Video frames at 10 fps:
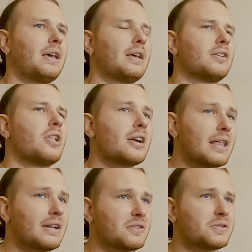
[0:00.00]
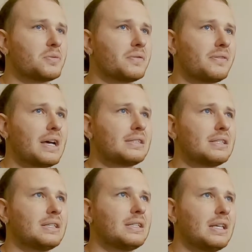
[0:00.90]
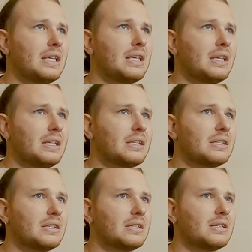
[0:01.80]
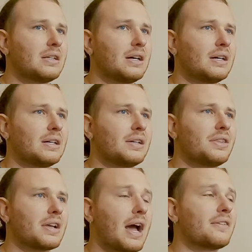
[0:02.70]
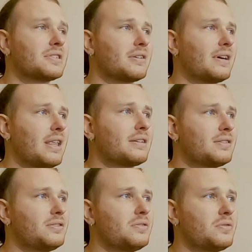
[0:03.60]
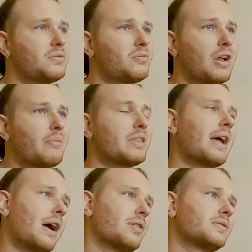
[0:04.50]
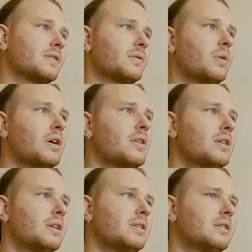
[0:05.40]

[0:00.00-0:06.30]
and a lot of that is also reflected in the kind of stuff I like to do when I'm in the house as well,